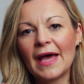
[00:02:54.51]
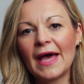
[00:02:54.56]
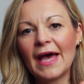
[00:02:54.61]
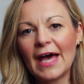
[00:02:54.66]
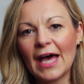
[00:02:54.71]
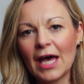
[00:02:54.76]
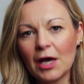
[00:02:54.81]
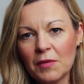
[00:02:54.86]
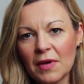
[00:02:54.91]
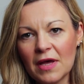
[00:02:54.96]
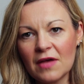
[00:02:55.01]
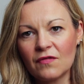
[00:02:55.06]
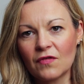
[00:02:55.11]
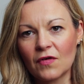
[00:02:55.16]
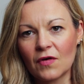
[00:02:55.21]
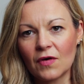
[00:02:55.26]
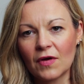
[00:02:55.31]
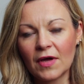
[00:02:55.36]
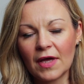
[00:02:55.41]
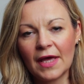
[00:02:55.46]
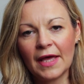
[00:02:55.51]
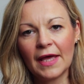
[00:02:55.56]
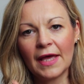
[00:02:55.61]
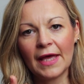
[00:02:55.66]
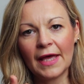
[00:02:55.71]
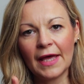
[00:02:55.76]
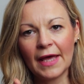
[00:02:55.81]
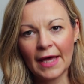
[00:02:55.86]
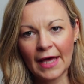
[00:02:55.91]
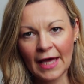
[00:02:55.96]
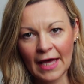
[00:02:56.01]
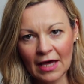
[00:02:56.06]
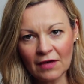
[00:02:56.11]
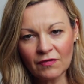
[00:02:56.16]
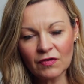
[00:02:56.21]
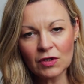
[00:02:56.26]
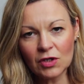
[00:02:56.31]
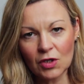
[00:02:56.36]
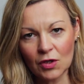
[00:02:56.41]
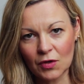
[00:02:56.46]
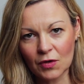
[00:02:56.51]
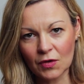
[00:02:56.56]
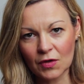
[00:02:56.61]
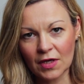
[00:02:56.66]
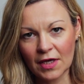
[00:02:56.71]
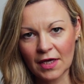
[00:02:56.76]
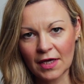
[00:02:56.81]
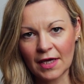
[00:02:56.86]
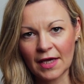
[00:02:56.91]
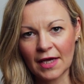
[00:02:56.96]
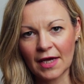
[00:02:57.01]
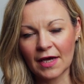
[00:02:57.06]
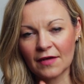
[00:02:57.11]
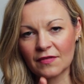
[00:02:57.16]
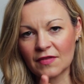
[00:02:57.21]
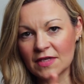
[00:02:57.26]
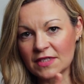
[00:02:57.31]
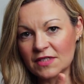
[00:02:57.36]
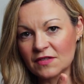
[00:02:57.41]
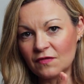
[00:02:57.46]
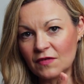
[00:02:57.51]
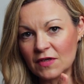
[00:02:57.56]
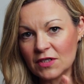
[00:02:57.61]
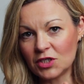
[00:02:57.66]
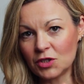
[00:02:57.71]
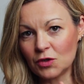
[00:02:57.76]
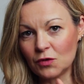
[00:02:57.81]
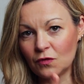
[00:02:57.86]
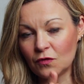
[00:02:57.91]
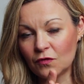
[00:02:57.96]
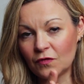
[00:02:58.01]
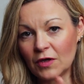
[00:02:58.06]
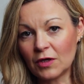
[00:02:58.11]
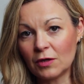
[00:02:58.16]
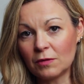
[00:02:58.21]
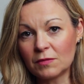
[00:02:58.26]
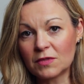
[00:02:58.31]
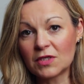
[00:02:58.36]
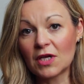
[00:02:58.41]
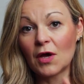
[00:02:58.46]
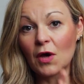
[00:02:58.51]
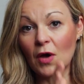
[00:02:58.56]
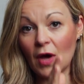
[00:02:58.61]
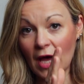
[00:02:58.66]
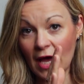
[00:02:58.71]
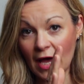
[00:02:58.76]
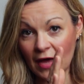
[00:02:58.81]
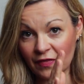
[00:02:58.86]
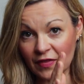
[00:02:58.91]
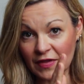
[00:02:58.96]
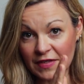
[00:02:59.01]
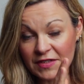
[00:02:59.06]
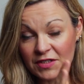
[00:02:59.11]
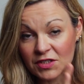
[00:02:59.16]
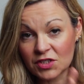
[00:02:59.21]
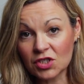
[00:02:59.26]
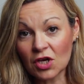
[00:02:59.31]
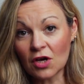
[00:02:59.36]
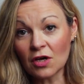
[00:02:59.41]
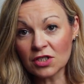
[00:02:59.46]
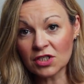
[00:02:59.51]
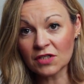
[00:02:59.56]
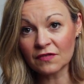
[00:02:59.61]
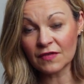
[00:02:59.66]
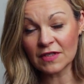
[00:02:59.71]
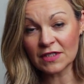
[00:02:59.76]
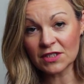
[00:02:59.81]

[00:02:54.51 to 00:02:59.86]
However, have a look at this video filmed at the start of